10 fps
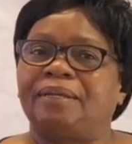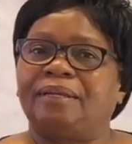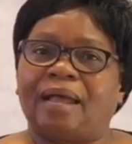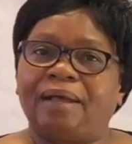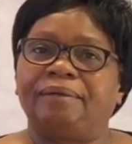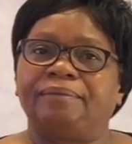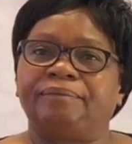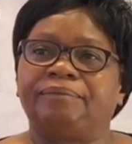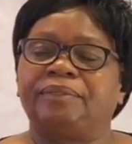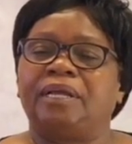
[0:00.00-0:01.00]
Yeah?
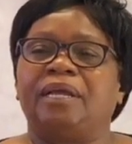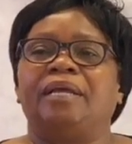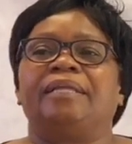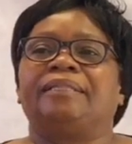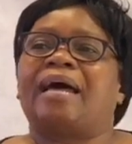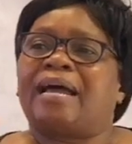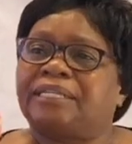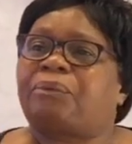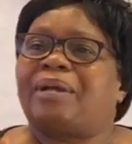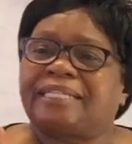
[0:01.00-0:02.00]

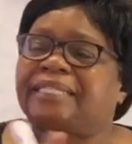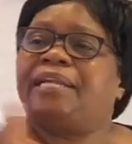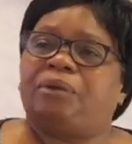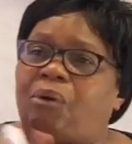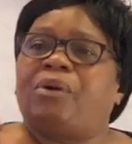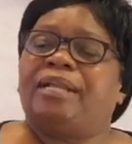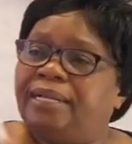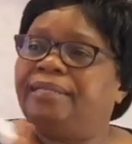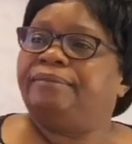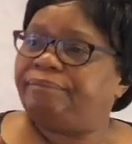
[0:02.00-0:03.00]
That question
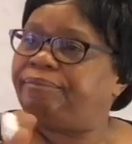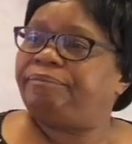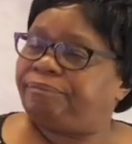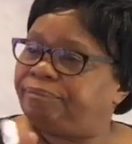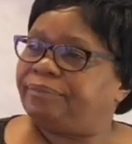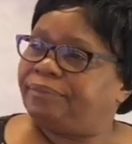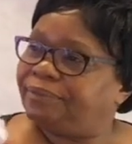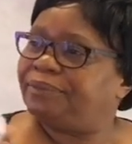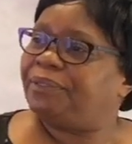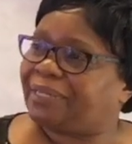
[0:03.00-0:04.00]
only,
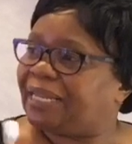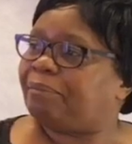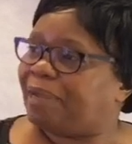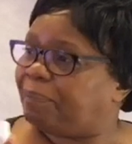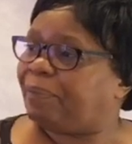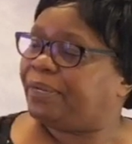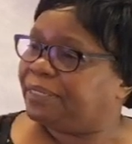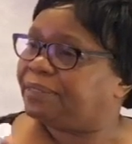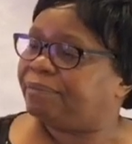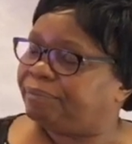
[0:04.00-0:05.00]
do you get my point?